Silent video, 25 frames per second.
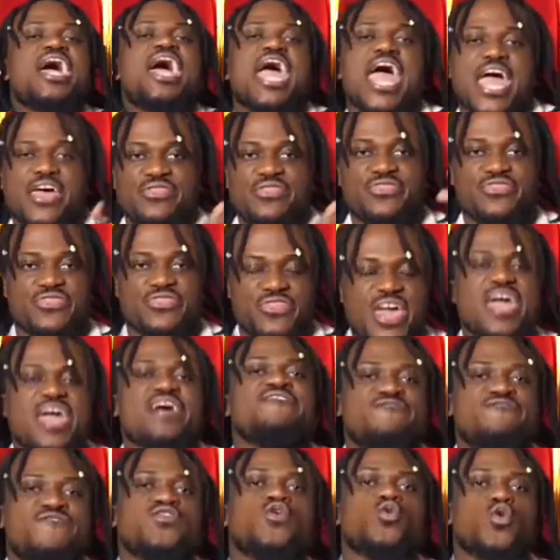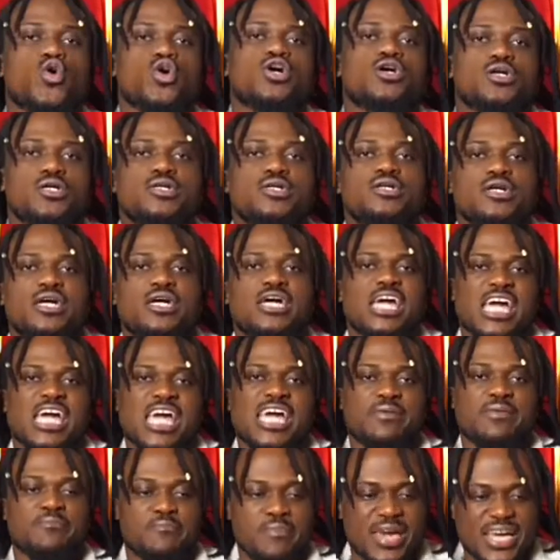And therefore,
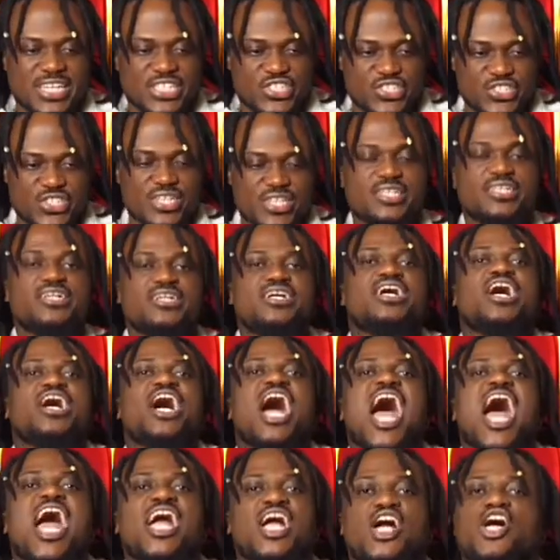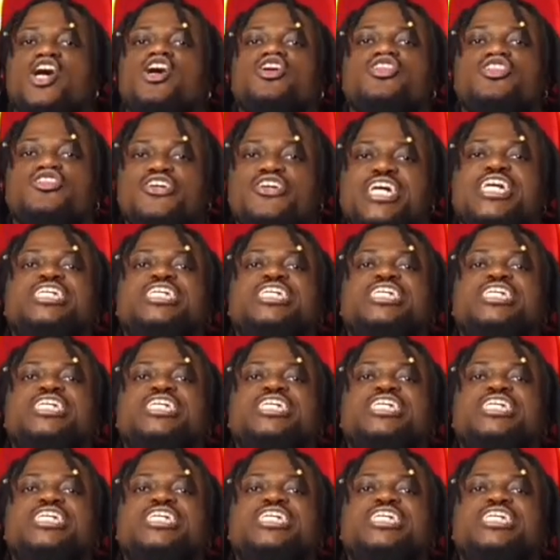it makes it a color